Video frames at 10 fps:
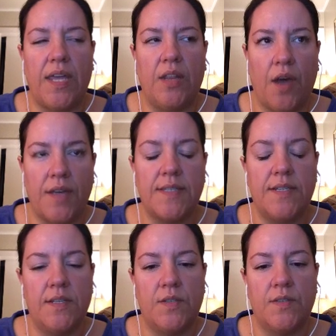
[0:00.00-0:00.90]
lost
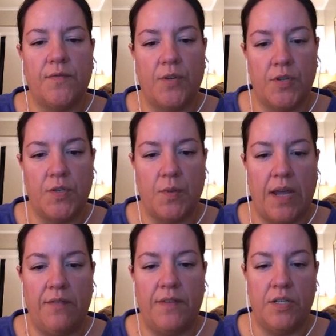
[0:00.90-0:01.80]
his first
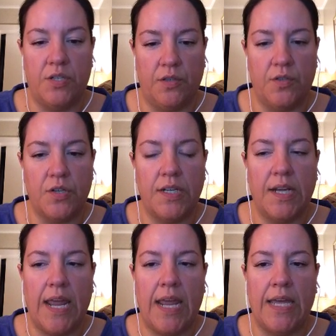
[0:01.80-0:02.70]
wife and
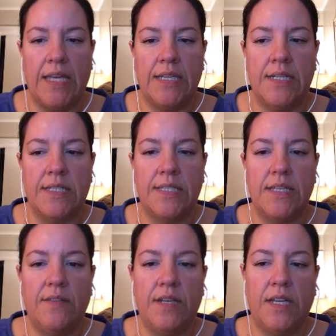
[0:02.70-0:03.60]
children. And
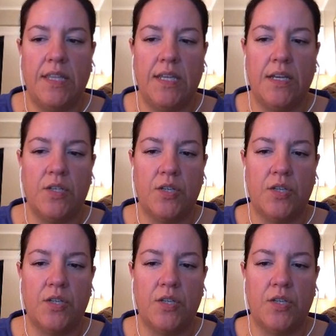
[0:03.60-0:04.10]
Stephen, I think,